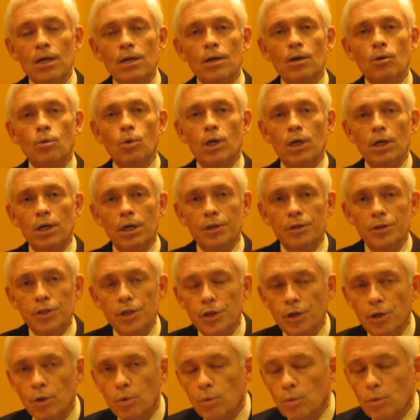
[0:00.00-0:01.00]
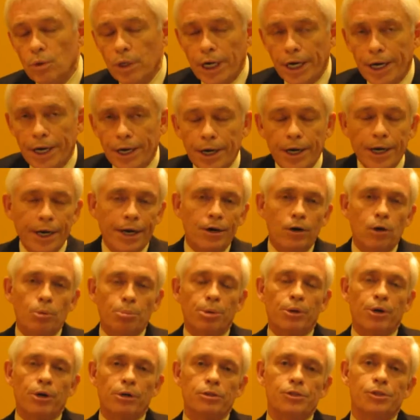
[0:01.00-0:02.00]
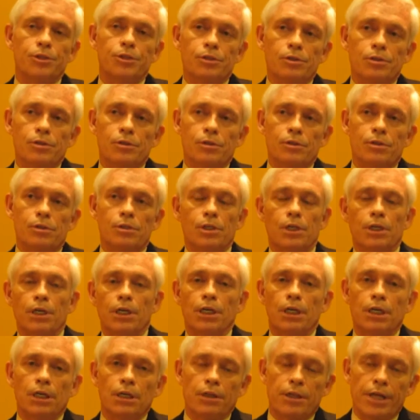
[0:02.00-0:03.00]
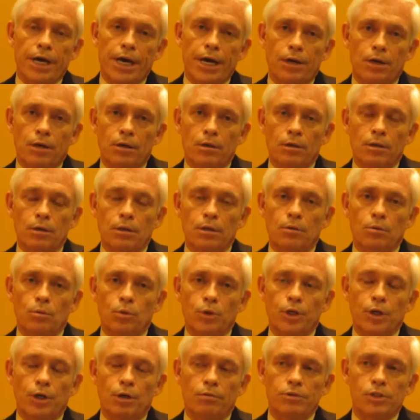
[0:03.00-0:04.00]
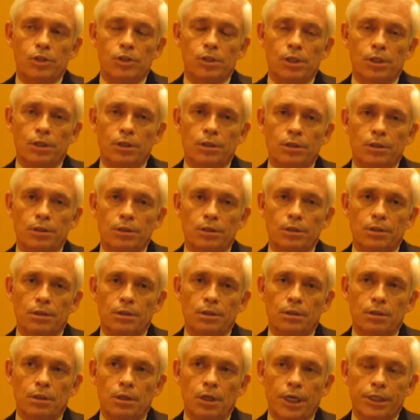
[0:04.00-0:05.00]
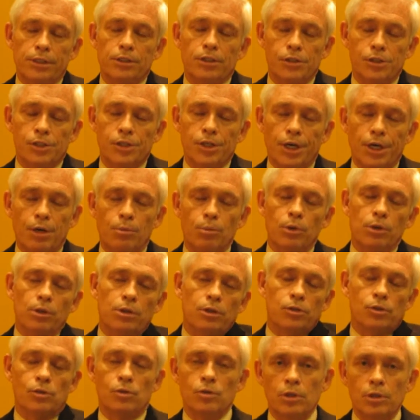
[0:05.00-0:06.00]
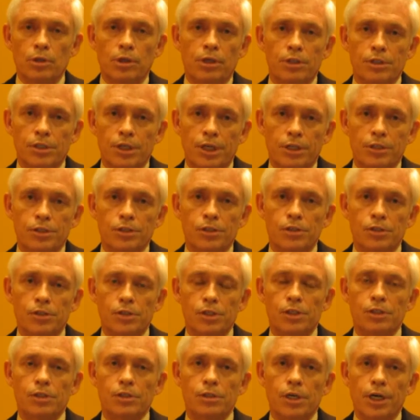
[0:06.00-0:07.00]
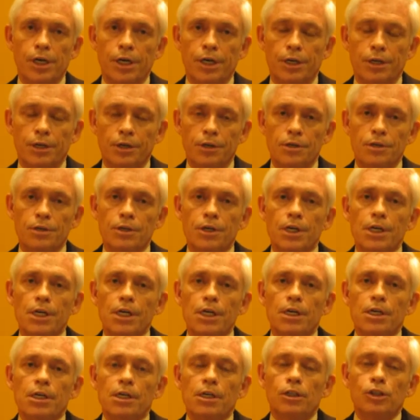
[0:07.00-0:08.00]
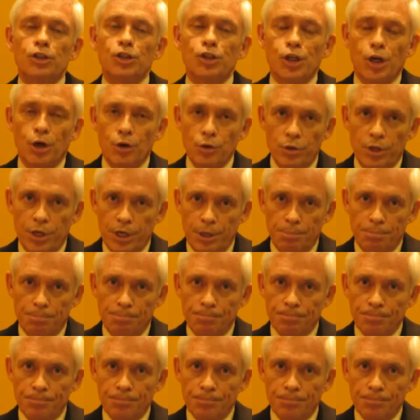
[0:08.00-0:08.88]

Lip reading: Well, as you know, our approach is that we obviously like to sit down with these organisations and show them